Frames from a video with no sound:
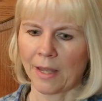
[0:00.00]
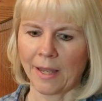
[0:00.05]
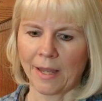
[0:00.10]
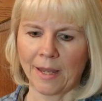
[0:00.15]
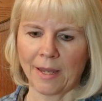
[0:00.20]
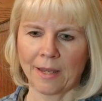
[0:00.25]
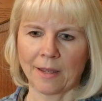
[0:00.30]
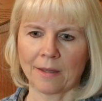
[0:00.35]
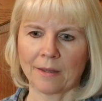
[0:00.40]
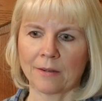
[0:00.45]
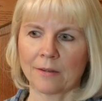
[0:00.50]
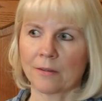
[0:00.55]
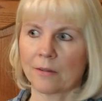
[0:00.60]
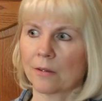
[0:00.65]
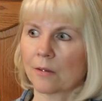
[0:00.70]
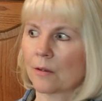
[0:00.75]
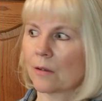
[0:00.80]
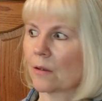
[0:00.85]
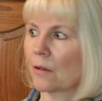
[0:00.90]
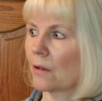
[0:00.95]
And
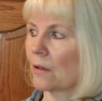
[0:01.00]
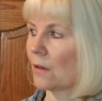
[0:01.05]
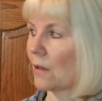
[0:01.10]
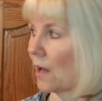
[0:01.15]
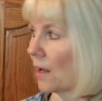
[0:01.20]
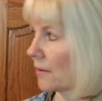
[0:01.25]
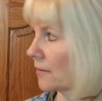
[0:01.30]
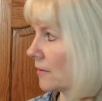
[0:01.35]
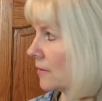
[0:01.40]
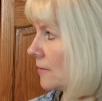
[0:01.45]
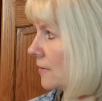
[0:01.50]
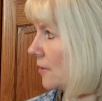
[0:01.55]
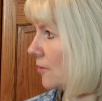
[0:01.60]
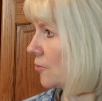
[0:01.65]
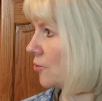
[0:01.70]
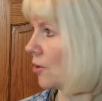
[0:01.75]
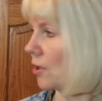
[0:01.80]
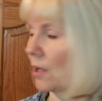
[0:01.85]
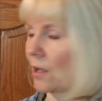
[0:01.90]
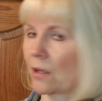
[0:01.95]
lots of
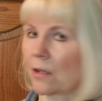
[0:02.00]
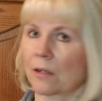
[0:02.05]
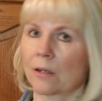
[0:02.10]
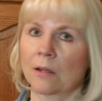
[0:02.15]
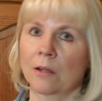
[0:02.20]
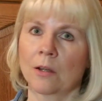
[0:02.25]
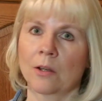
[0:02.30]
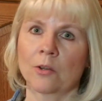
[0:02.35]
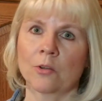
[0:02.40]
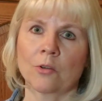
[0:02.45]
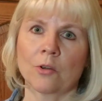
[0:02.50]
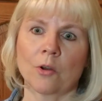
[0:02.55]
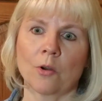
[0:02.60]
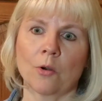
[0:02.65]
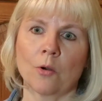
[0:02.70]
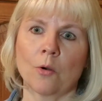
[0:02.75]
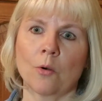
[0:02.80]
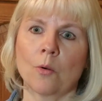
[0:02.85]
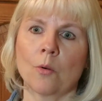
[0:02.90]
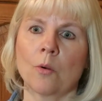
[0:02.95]
stitching.
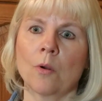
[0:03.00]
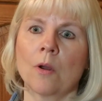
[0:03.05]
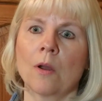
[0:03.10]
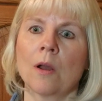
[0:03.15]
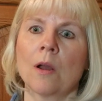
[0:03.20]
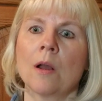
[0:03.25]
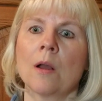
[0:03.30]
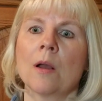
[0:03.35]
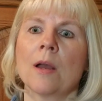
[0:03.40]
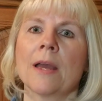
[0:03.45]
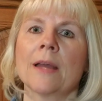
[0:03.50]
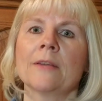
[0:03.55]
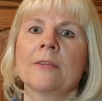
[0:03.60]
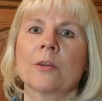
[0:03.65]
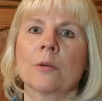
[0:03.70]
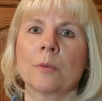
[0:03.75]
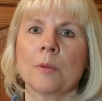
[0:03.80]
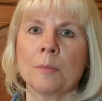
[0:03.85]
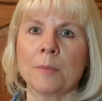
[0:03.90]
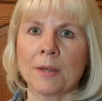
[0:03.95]
So
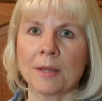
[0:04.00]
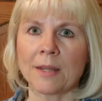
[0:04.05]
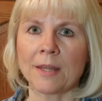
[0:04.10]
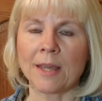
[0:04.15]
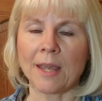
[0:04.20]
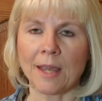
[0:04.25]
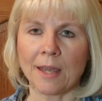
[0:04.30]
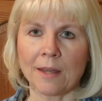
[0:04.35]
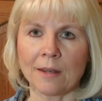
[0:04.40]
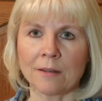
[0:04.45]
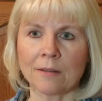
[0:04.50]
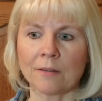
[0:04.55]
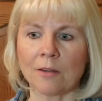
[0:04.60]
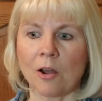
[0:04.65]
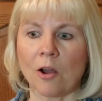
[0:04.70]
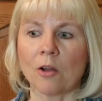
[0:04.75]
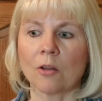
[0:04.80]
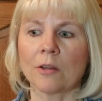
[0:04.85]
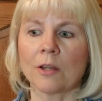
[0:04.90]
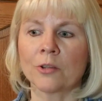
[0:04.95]
until we meet again,
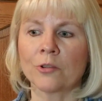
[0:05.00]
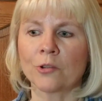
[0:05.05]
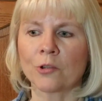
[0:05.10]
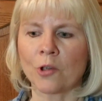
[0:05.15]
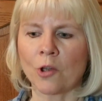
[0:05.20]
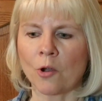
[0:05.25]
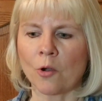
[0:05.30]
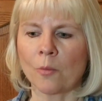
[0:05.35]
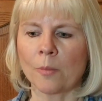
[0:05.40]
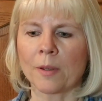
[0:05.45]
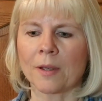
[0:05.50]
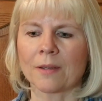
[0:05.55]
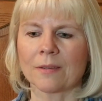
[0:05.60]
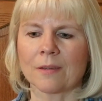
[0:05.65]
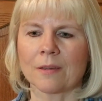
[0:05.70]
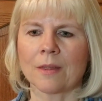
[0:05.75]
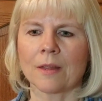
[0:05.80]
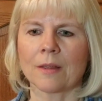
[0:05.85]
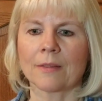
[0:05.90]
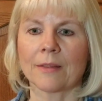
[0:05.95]
I'll let you go
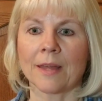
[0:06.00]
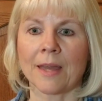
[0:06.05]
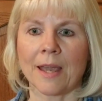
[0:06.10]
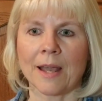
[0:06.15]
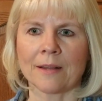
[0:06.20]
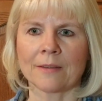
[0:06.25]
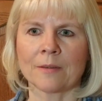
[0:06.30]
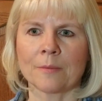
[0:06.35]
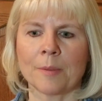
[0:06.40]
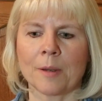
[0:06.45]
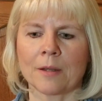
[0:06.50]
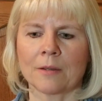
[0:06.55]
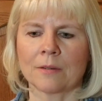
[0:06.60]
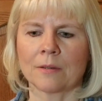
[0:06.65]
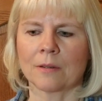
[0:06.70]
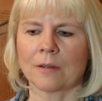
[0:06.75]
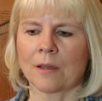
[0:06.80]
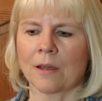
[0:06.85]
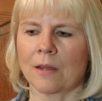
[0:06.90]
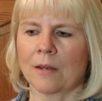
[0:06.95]
because I think the cat's about
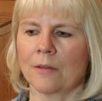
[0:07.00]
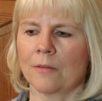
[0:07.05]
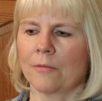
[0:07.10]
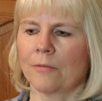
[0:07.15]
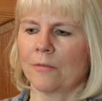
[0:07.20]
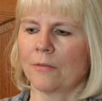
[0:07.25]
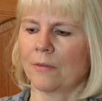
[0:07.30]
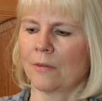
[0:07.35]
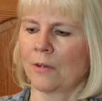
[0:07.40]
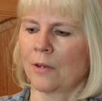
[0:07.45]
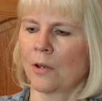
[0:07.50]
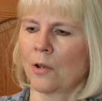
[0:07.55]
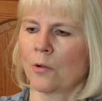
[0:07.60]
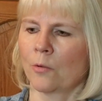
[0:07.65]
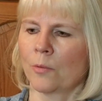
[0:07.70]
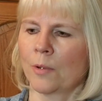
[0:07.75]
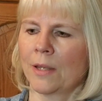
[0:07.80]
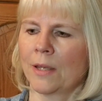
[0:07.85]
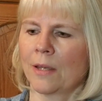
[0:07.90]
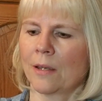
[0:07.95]
to kind of
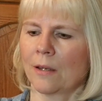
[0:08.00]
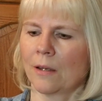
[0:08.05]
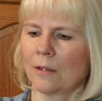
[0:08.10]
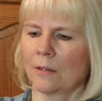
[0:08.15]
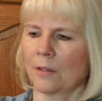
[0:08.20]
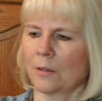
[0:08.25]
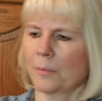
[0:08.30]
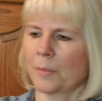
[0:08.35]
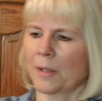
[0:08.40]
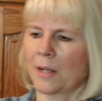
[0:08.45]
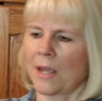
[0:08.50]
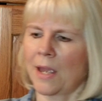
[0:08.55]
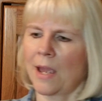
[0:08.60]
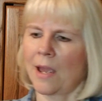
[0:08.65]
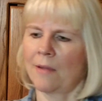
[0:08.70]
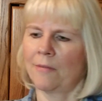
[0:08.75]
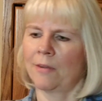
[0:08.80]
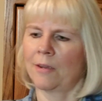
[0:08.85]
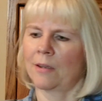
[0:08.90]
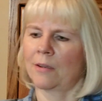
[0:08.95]
wreak a little bit of
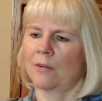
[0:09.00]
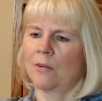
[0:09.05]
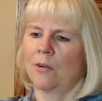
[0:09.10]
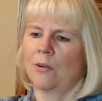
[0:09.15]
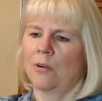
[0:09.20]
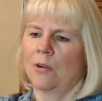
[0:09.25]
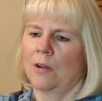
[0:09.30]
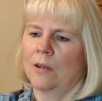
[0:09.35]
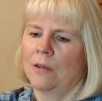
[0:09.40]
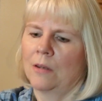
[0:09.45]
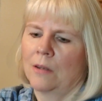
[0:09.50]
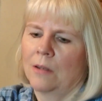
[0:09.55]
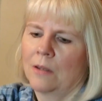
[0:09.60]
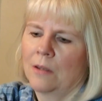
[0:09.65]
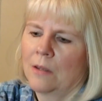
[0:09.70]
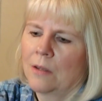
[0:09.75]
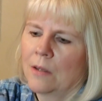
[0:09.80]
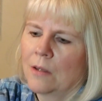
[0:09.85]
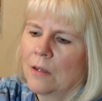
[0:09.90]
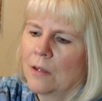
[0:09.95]
havoc on
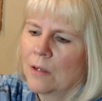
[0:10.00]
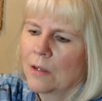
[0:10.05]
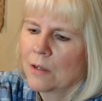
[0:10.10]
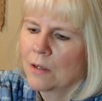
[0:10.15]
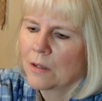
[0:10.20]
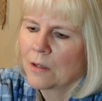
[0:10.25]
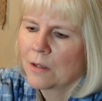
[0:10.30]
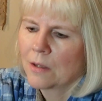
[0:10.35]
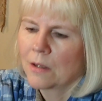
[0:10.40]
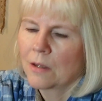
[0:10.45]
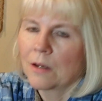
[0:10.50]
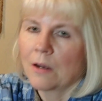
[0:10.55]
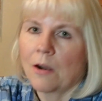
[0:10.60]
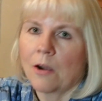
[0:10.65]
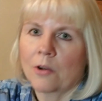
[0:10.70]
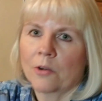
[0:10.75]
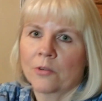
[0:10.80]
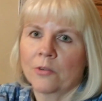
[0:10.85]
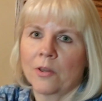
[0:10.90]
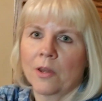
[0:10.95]

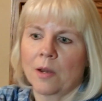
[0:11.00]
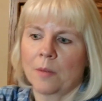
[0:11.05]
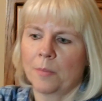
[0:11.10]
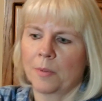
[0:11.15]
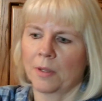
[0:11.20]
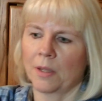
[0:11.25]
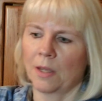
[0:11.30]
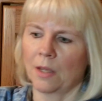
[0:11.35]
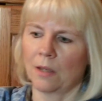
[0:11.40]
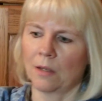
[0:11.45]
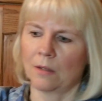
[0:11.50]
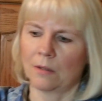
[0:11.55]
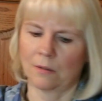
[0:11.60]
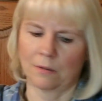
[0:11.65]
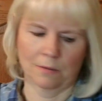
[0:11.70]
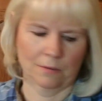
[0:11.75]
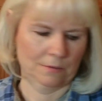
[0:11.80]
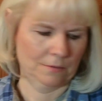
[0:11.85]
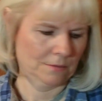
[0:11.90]
our setup again.